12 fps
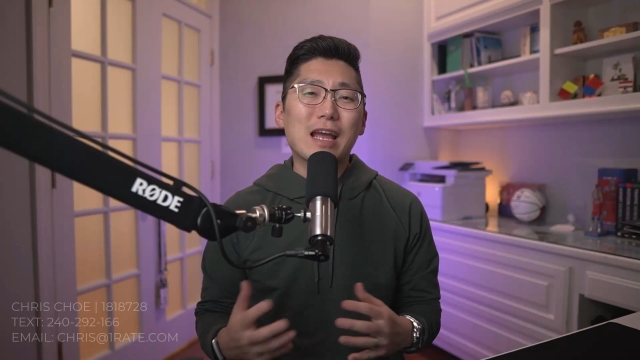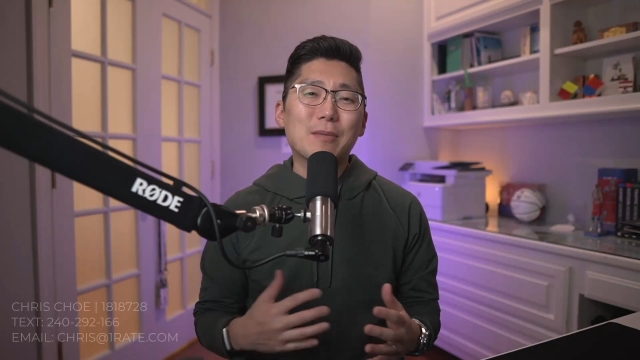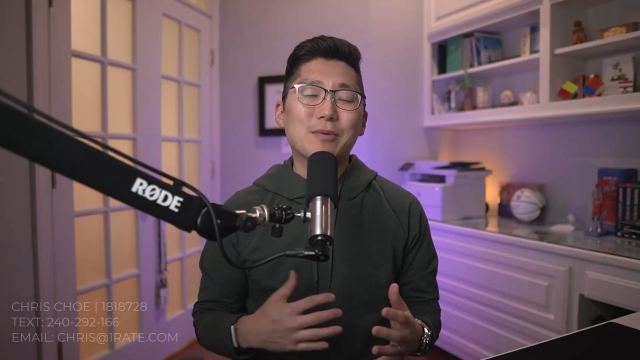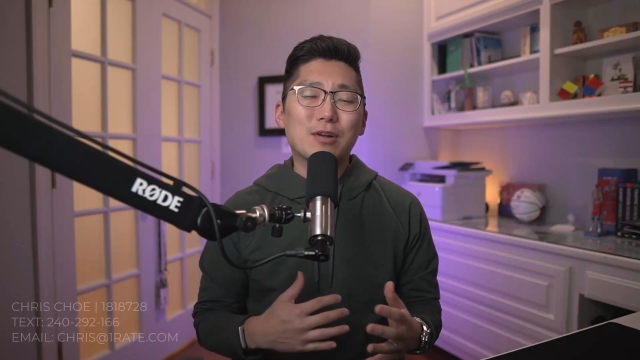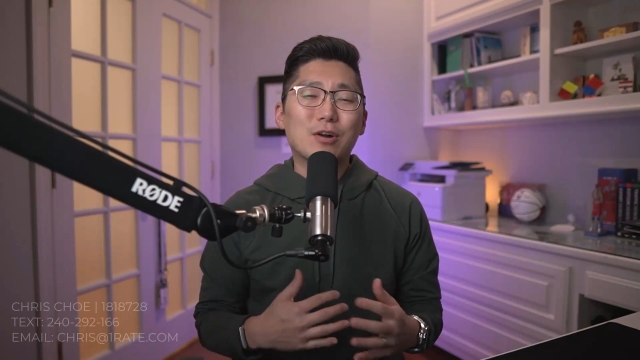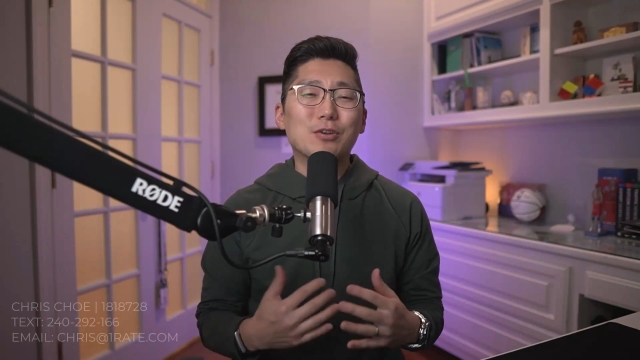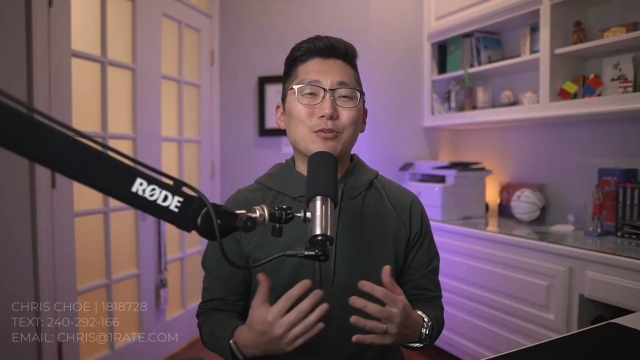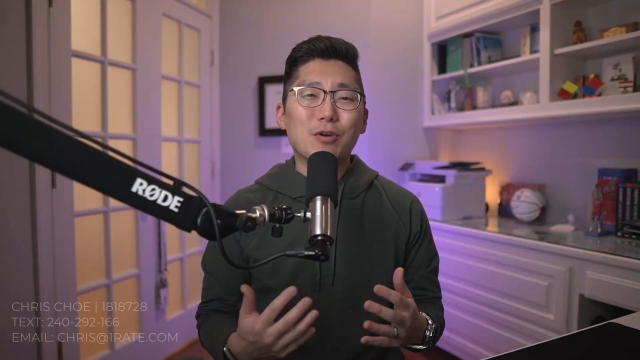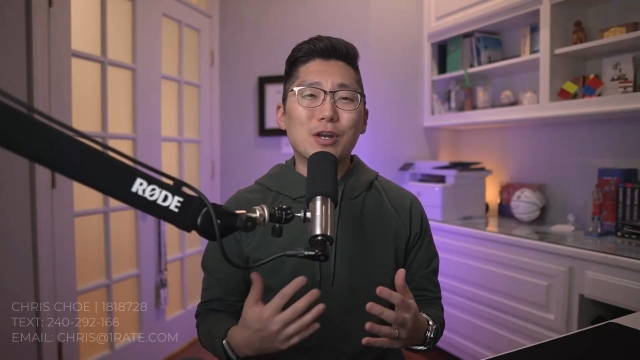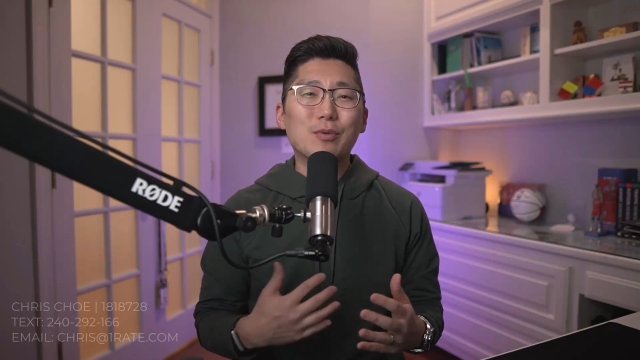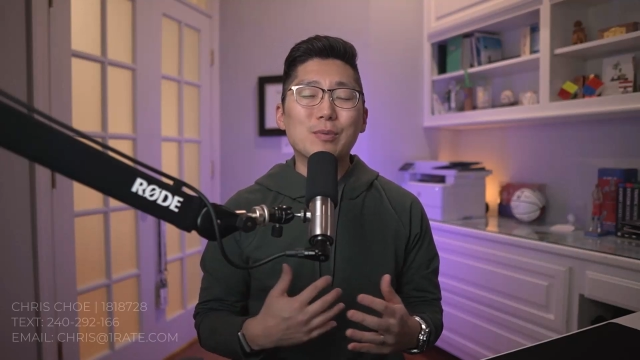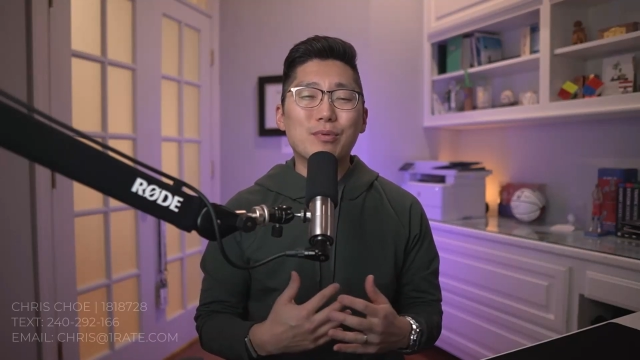happen on your
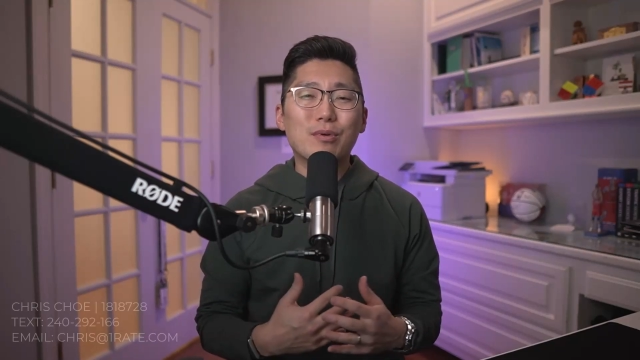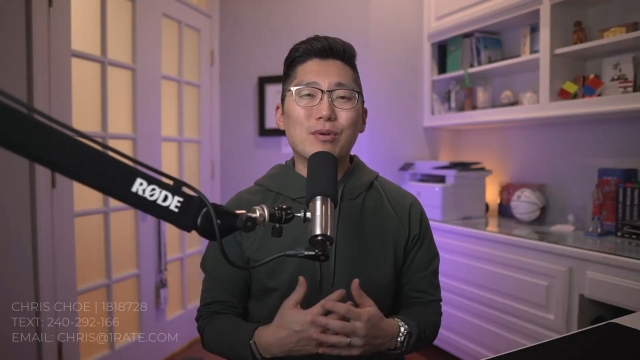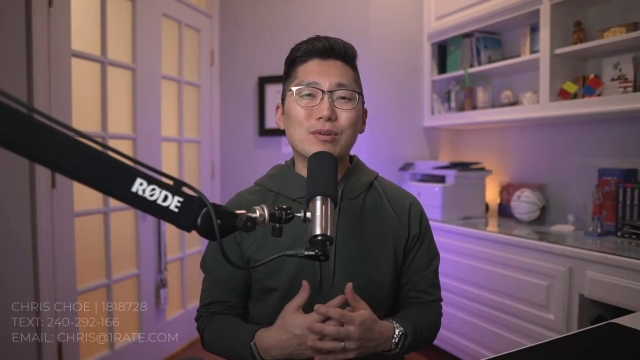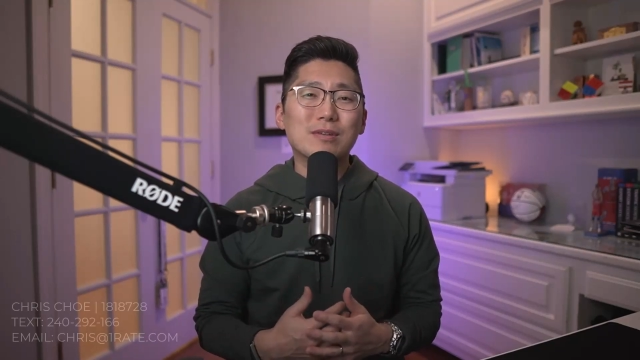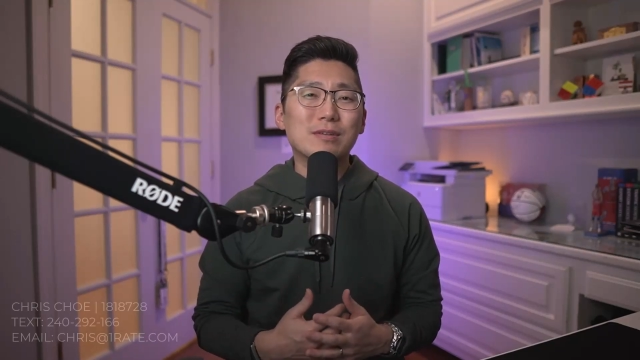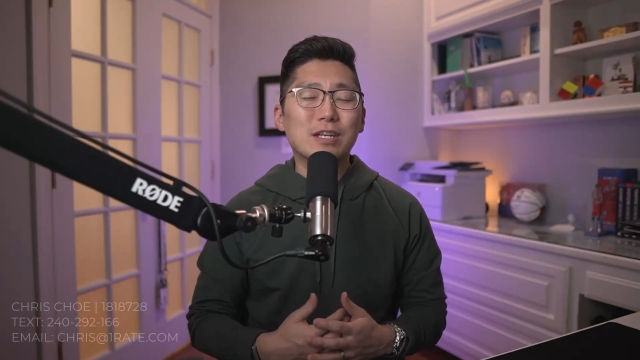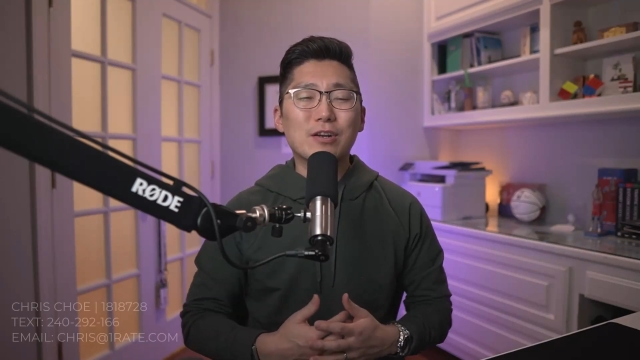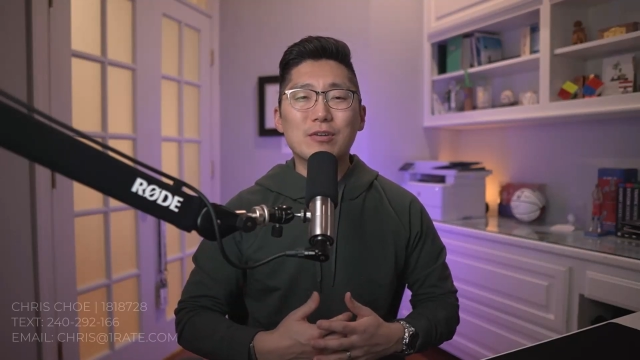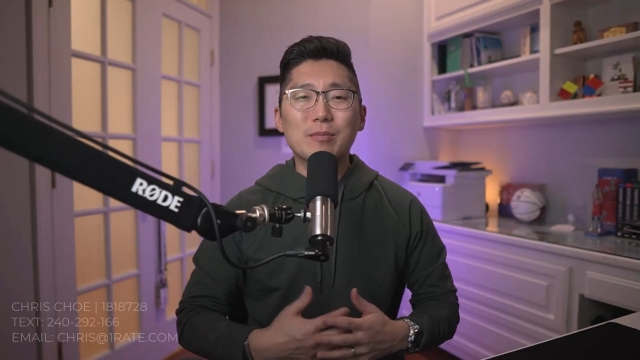credit report. You know,